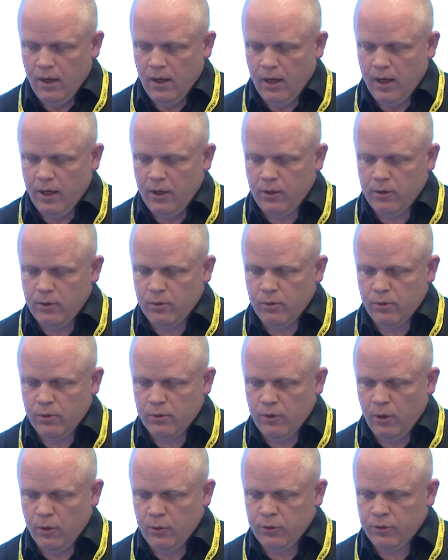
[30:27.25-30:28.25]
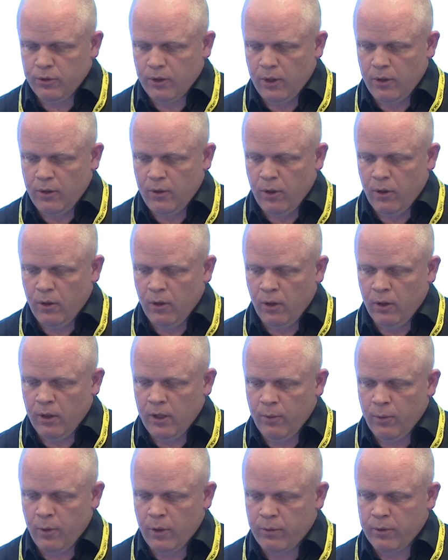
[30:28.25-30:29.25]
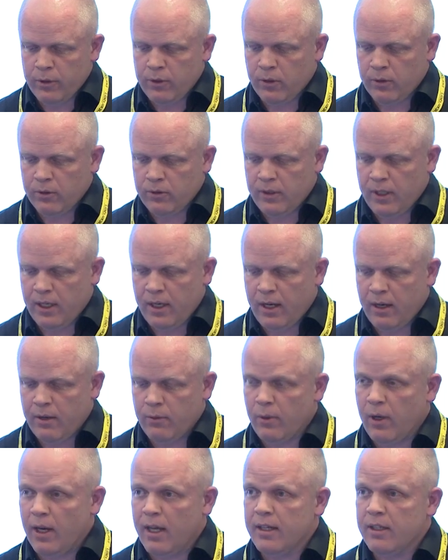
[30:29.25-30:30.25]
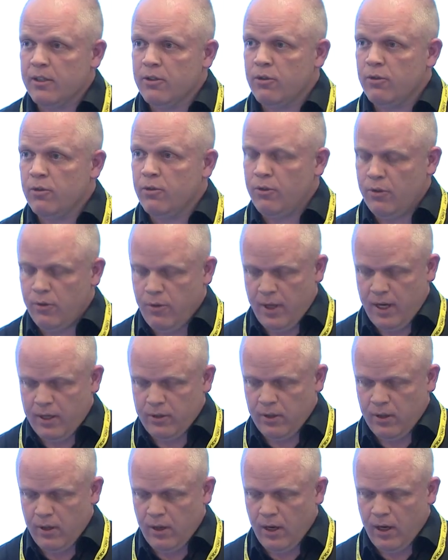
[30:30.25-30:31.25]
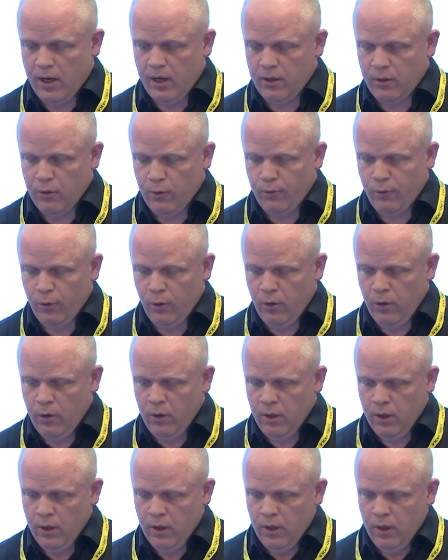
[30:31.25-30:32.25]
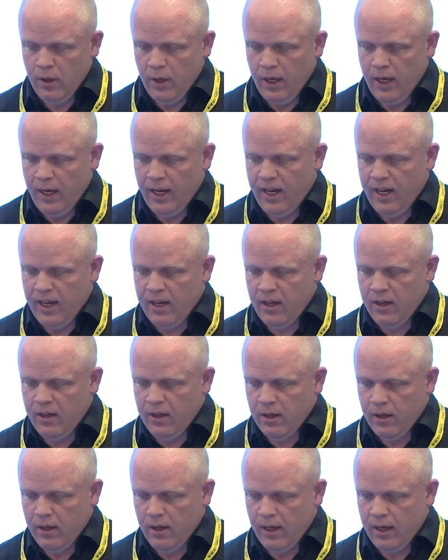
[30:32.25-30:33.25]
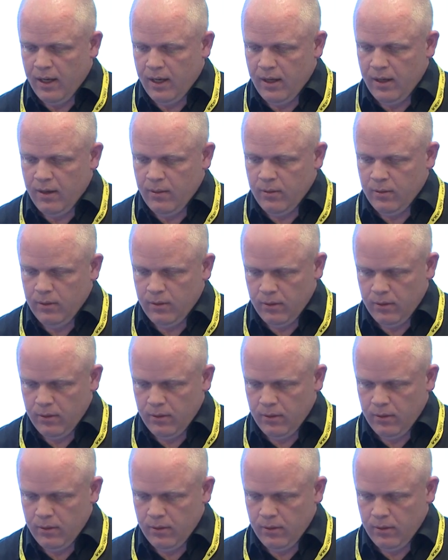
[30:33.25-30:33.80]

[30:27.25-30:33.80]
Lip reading: I also only want results that are related to 2009 or 4, and I